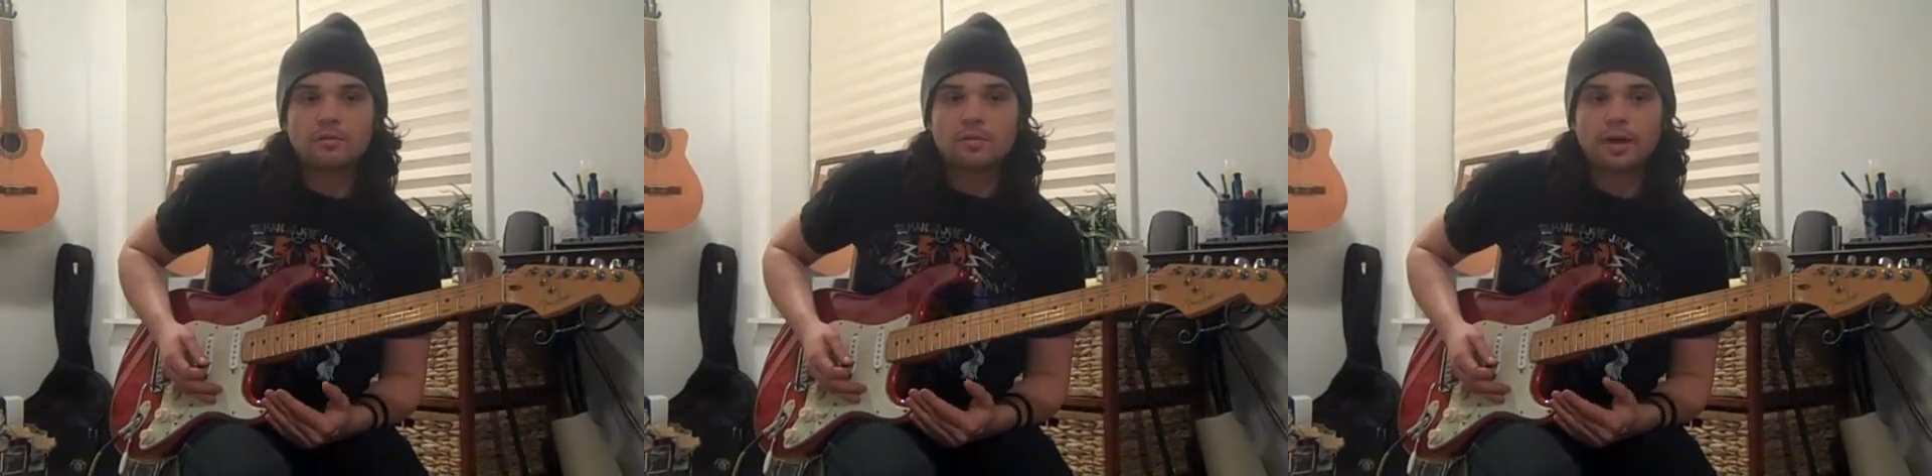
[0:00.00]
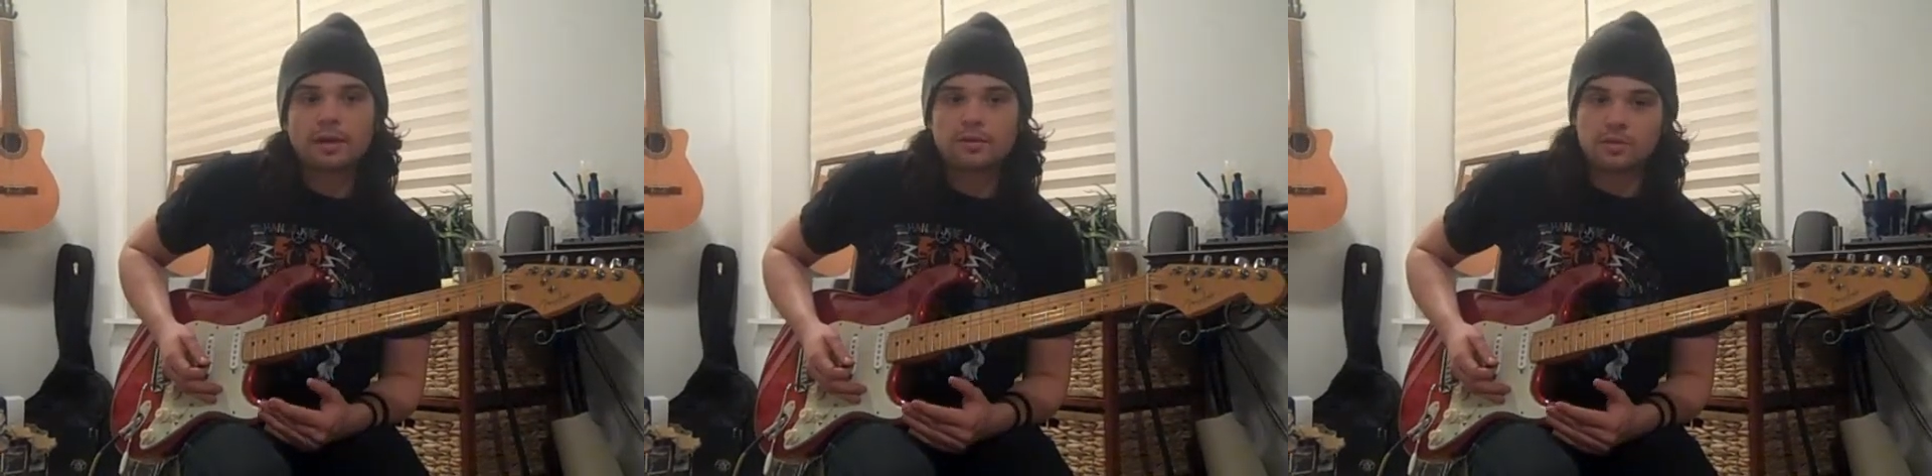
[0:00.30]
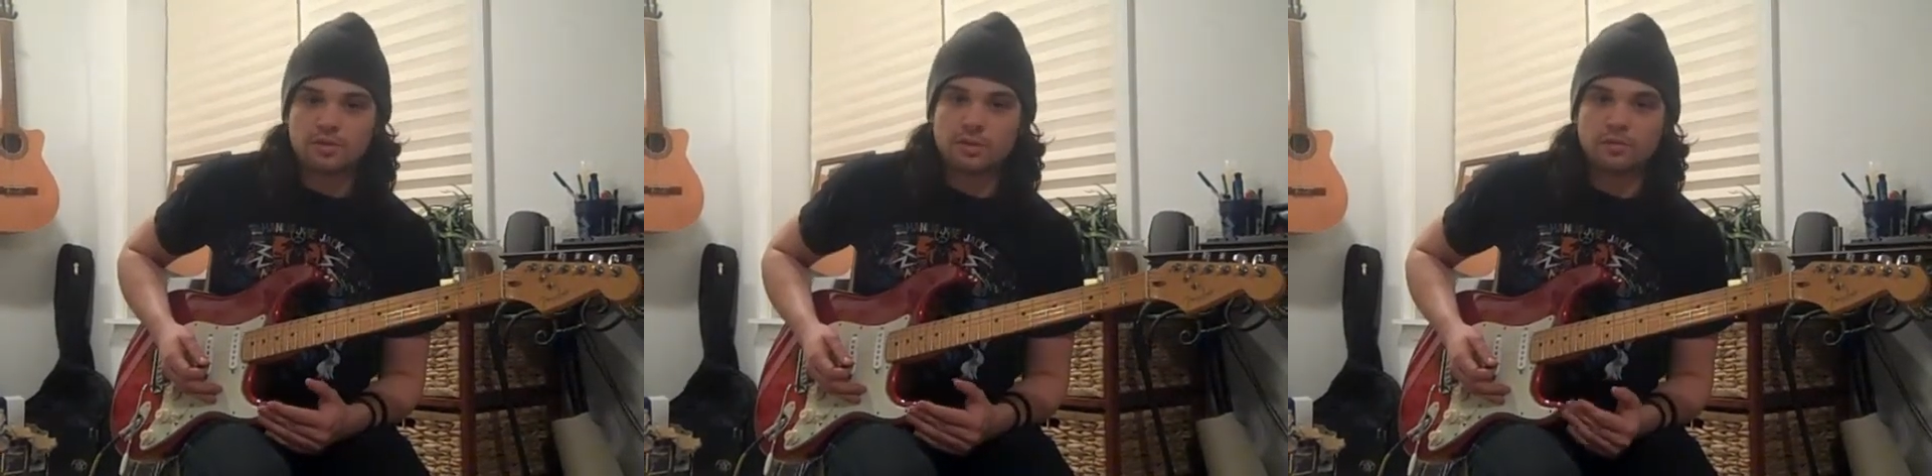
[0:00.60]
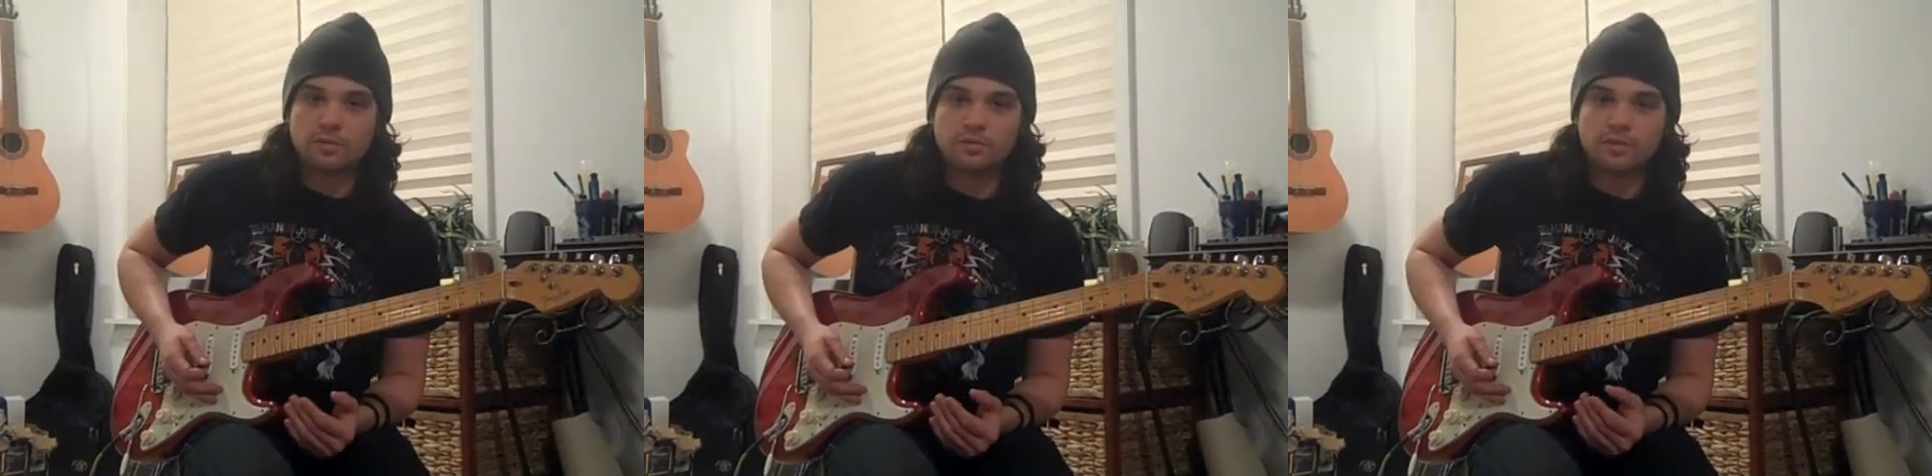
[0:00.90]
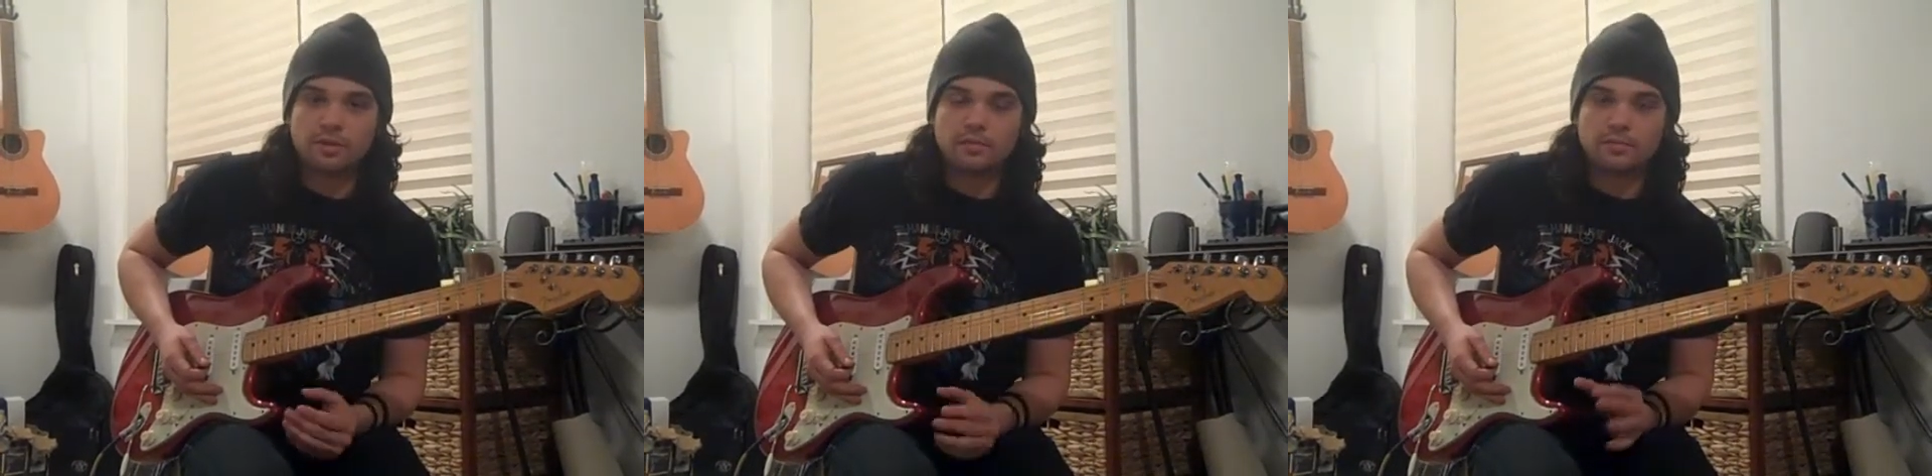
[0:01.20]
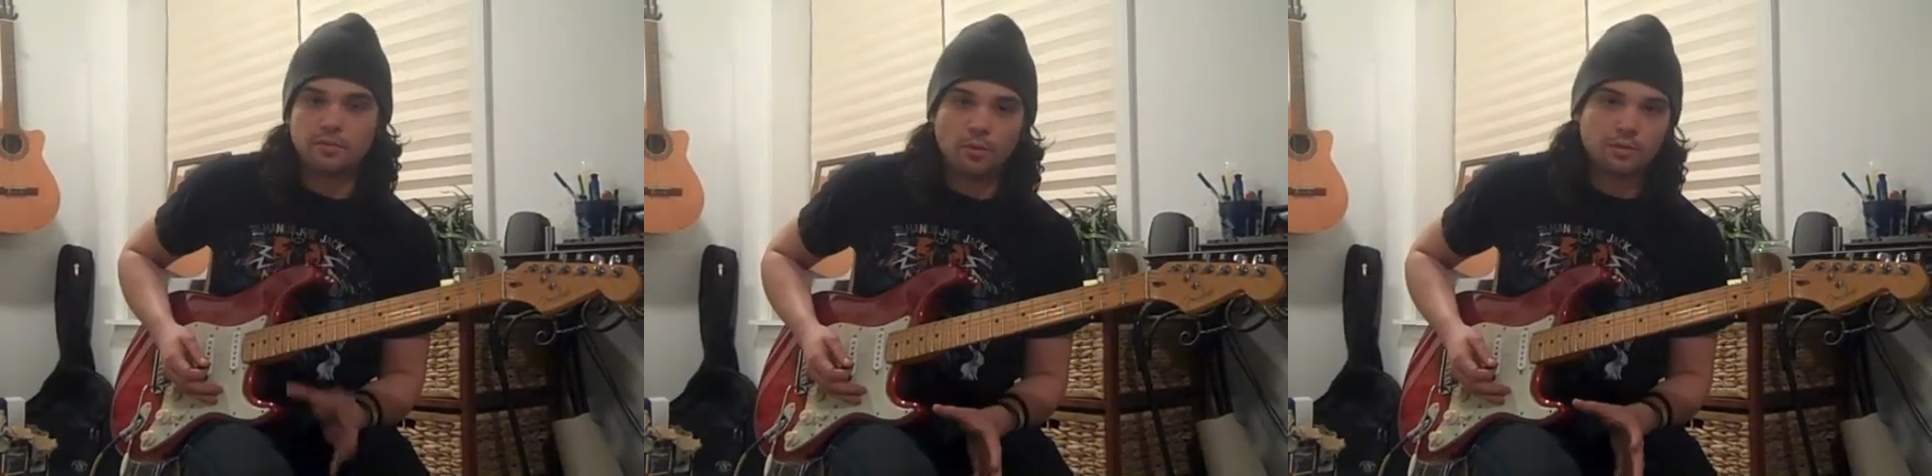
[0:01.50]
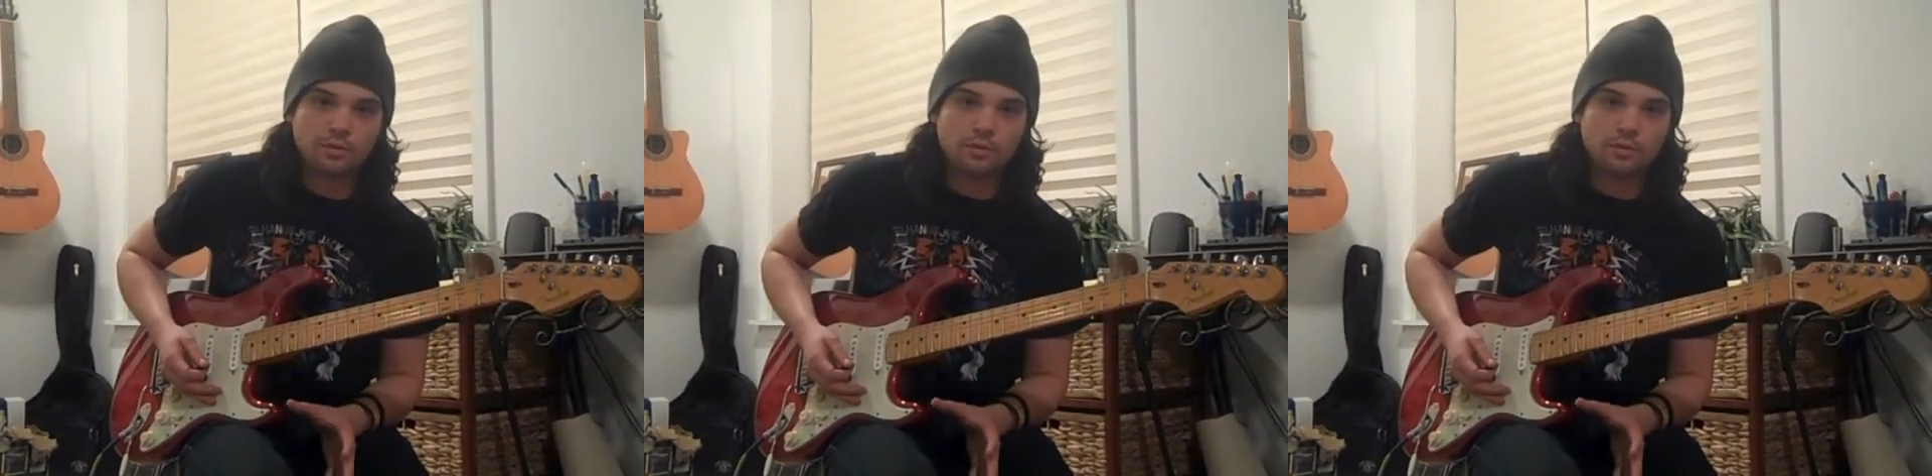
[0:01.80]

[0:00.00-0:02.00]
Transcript: What I do is I move in fourths.